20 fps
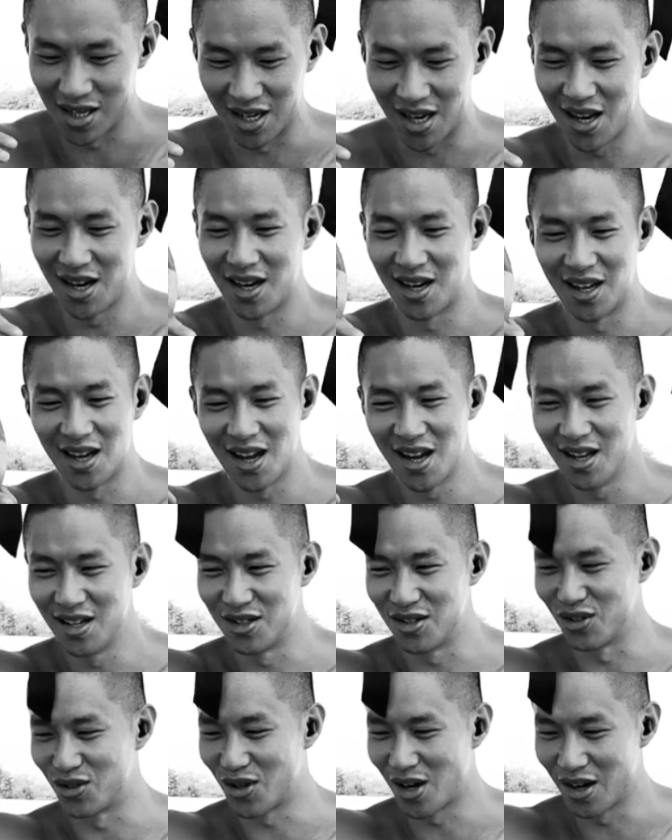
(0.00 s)
again and
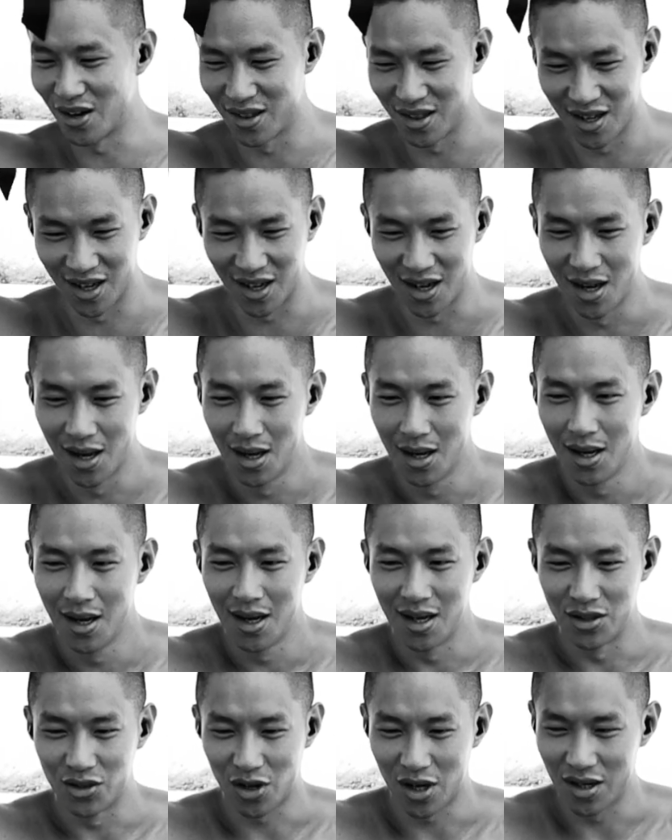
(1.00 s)
again to try
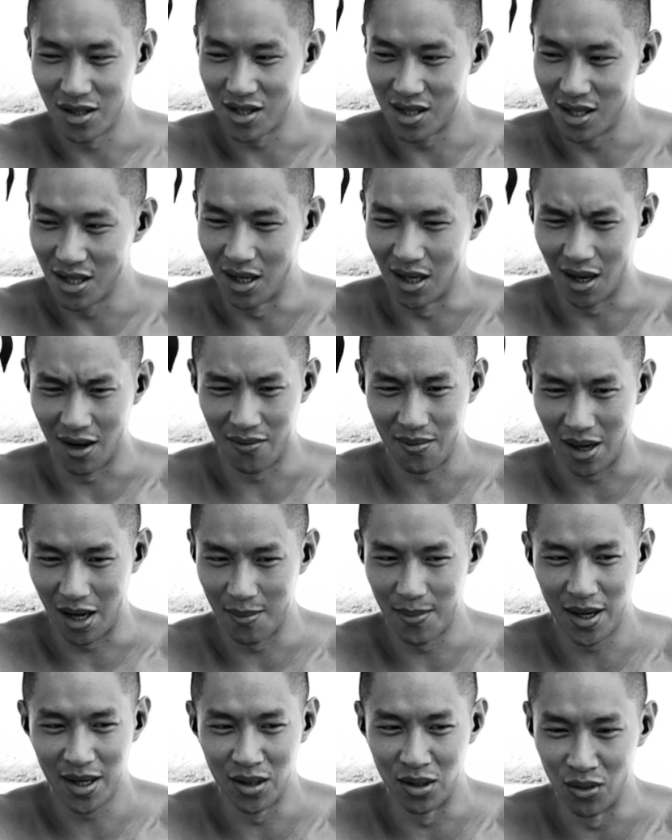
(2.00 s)
to see,
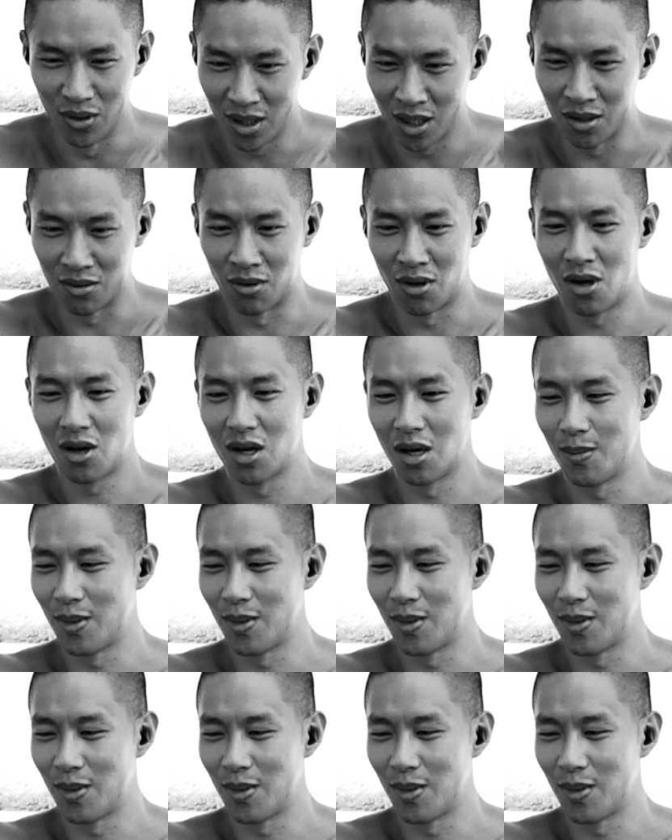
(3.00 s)
am I doing it wrong?